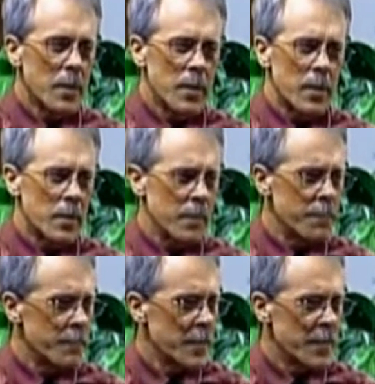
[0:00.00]

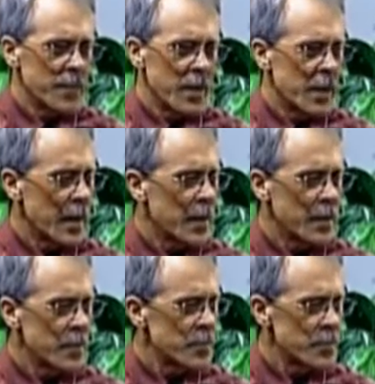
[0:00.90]
If they had
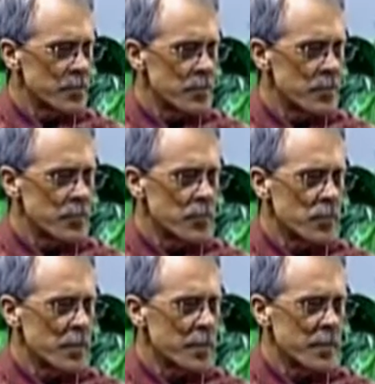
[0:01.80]
an issue
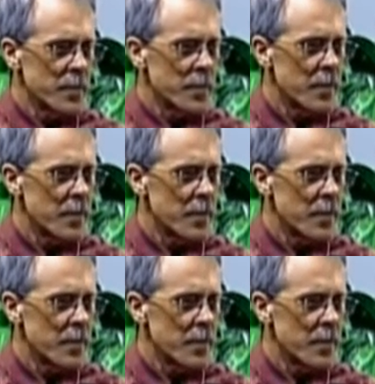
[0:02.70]
with